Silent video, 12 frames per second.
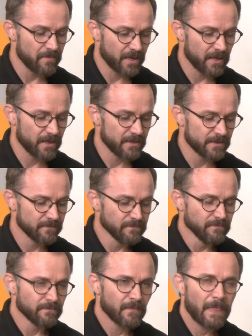because
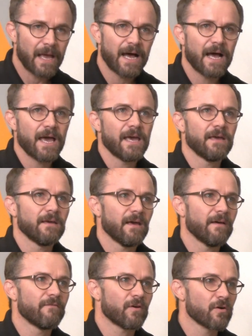I
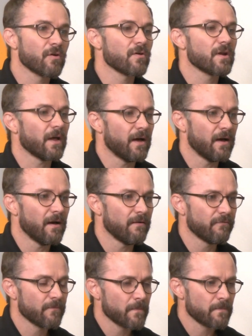have heard of,